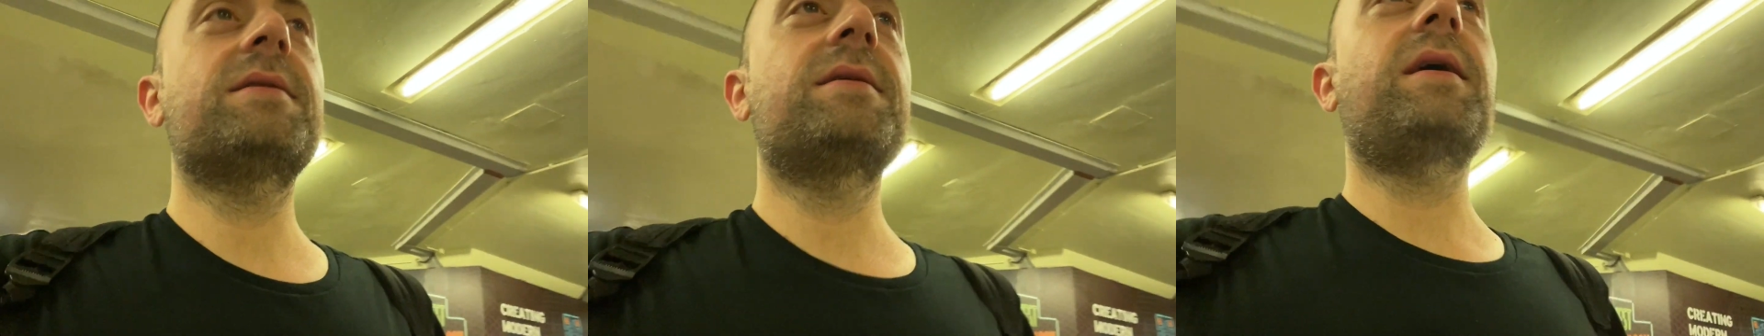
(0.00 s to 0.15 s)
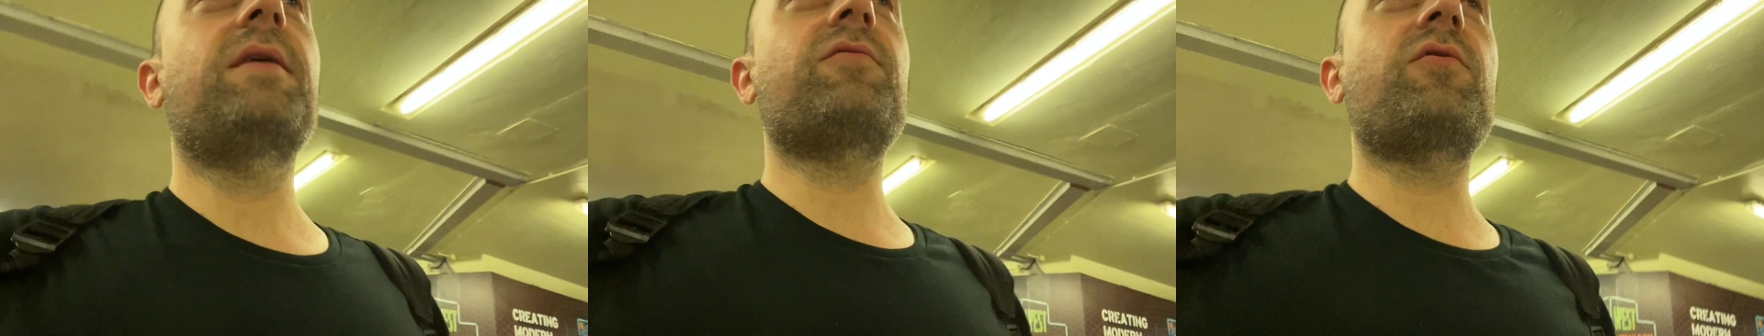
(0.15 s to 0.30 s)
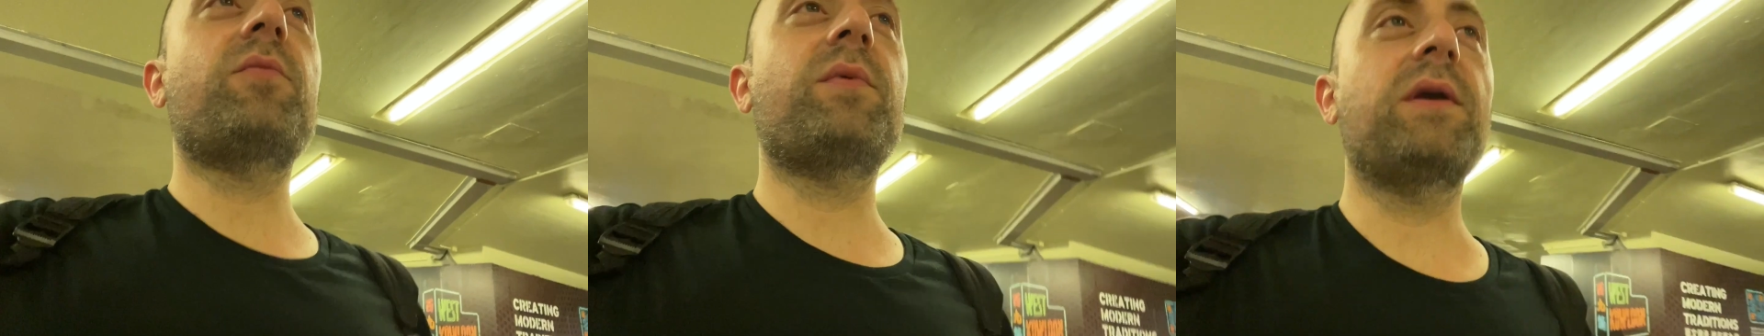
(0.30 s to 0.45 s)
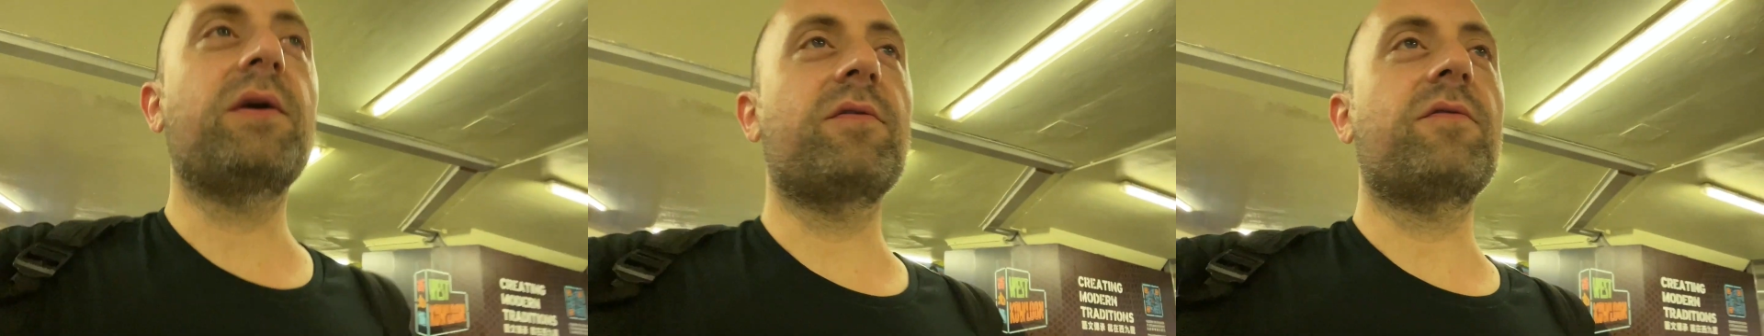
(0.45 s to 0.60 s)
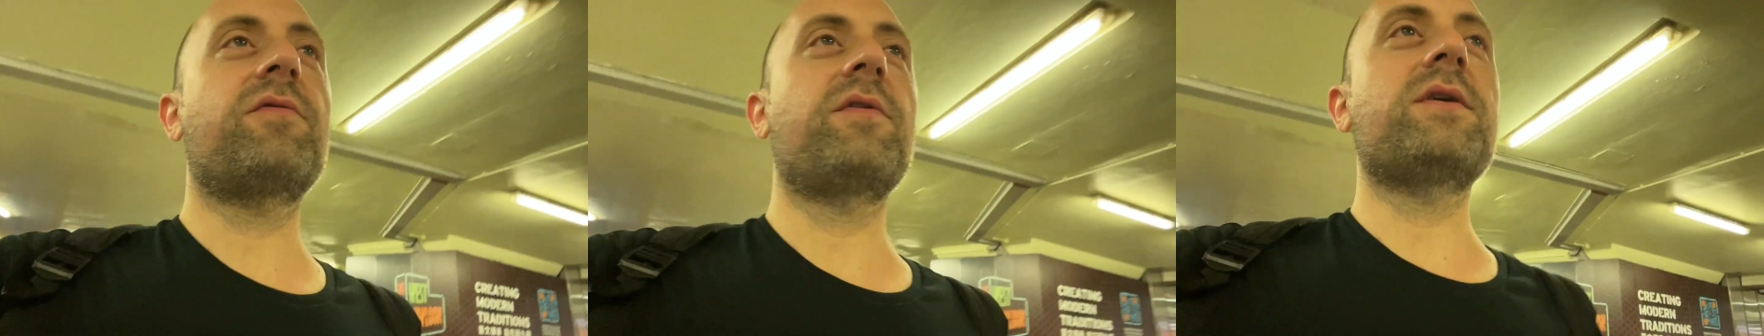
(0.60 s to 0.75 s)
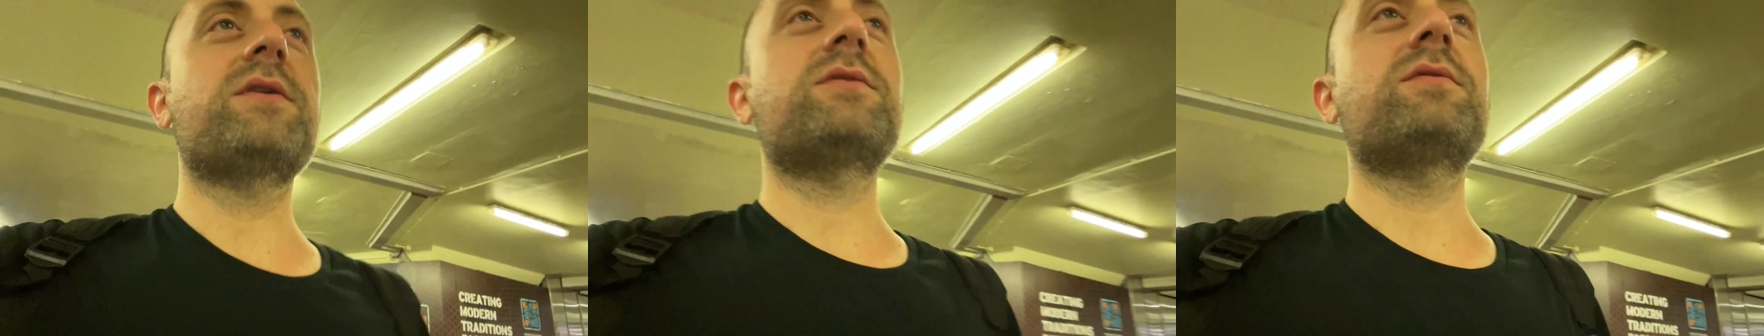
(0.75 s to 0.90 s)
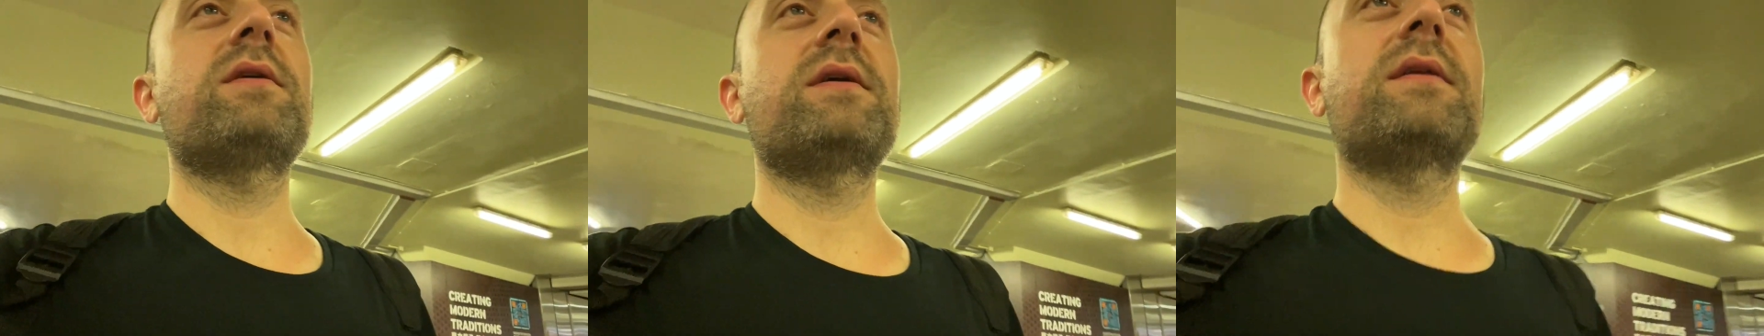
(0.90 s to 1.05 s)
after being
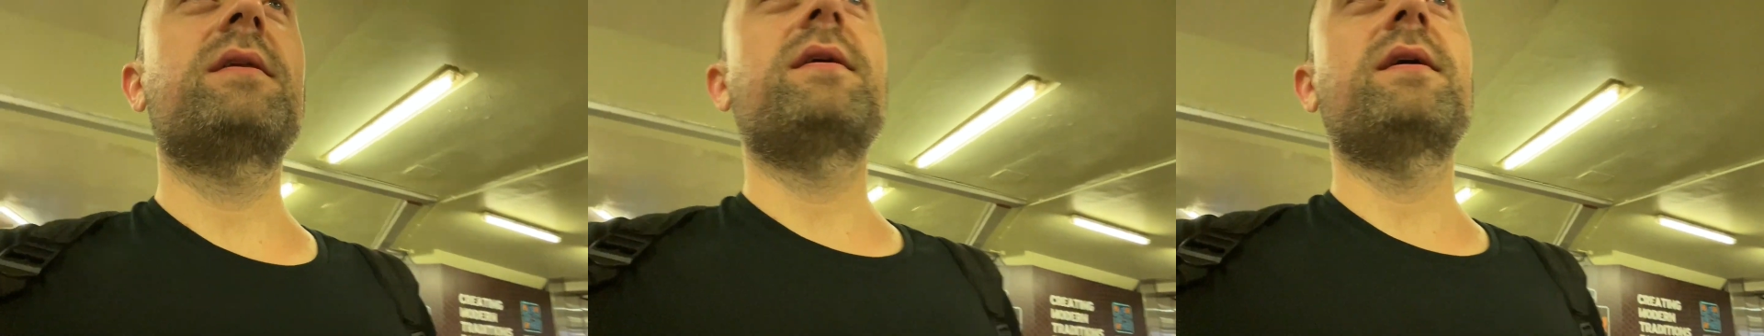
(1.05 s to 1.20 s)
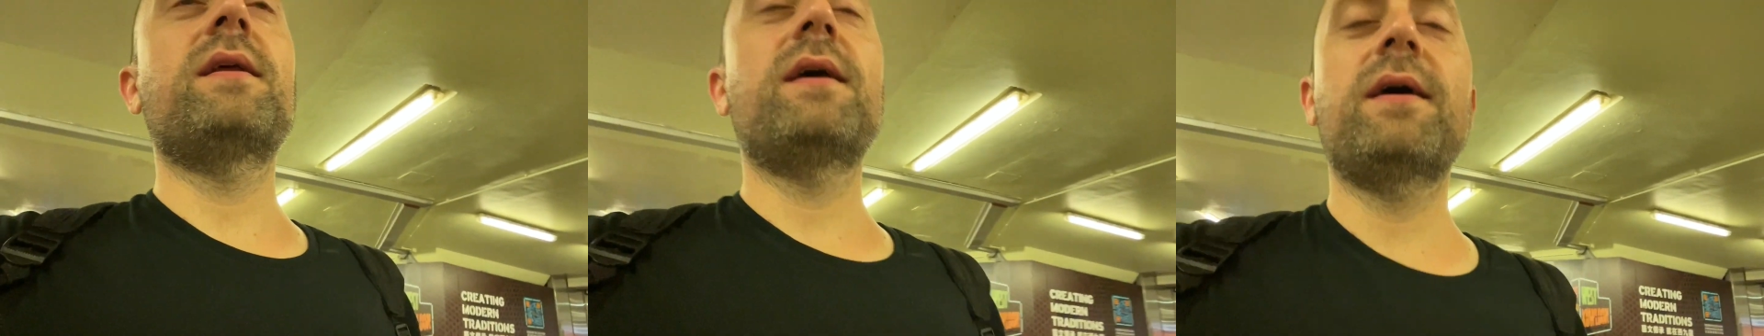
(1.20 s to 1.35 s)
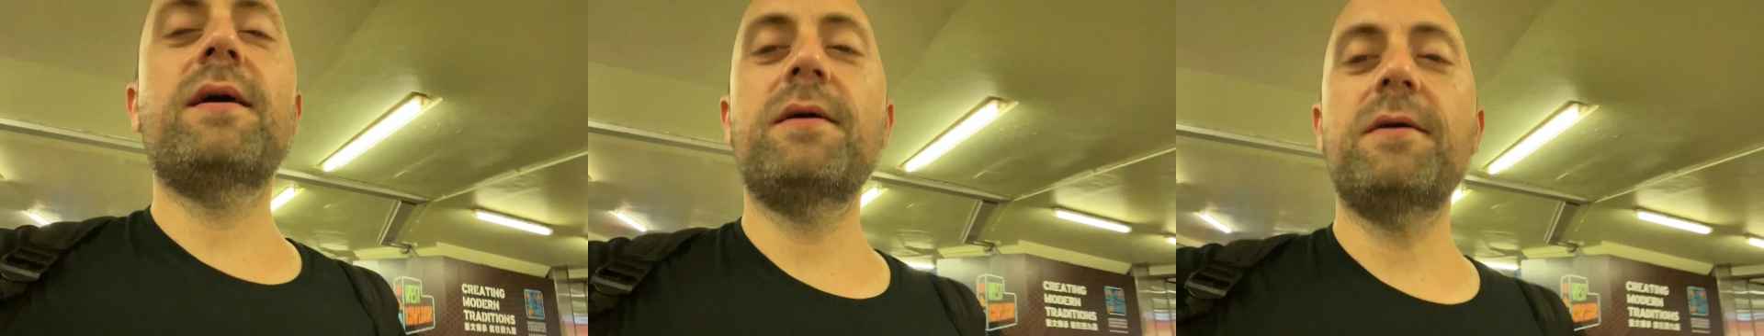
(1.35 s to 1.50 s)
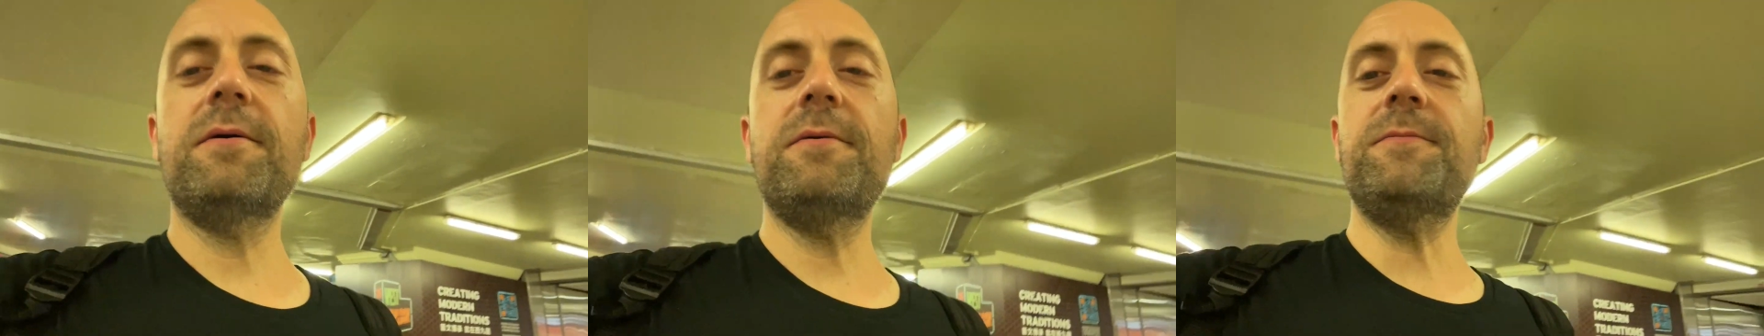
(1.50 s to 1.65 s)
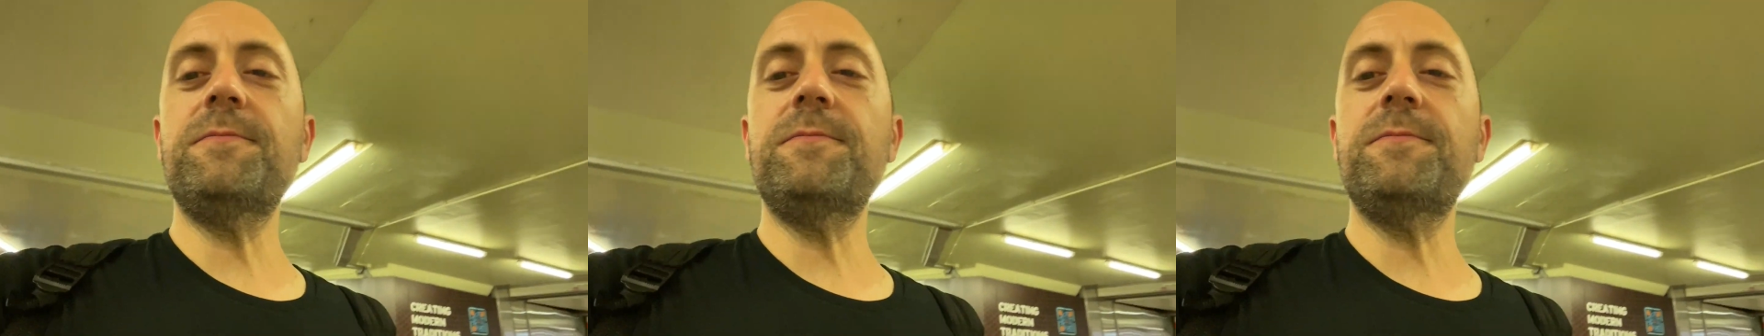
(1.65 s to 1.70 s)
frustrated today,